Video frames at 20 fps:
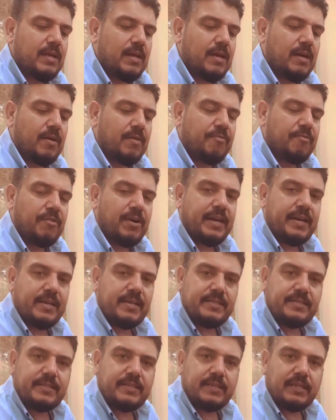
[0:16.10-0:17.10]
a
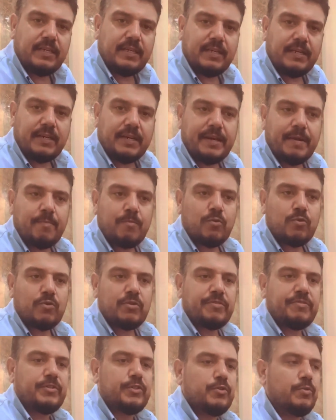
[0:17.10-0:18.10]
wireless remote
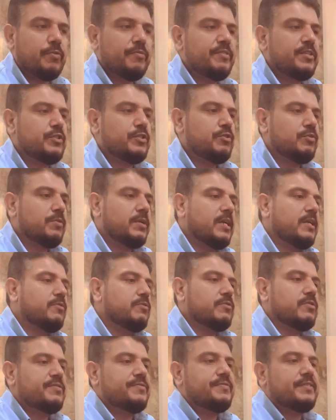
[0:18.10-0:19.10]
which you can
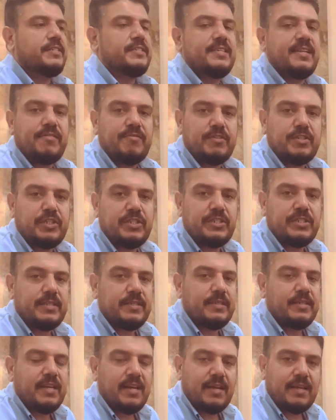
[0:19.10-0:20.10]
use for
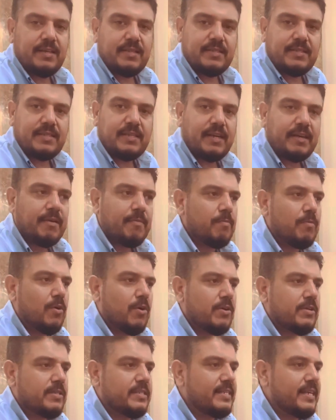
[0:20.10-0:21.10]
television, set-top
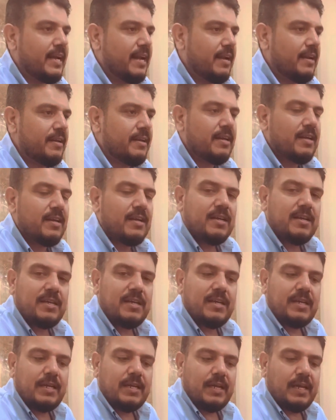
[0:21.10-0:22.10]
box and
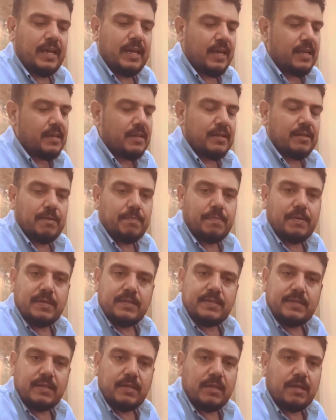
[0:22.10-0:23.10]
any other
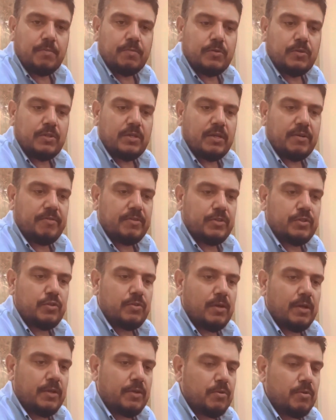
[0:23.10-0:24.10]
personal computer which you
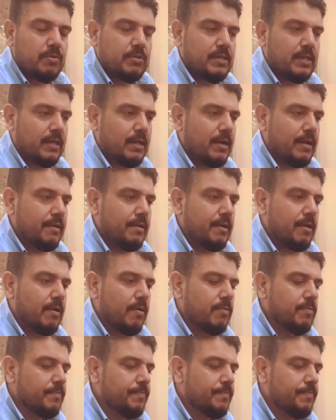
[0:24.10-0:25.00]
are using right now.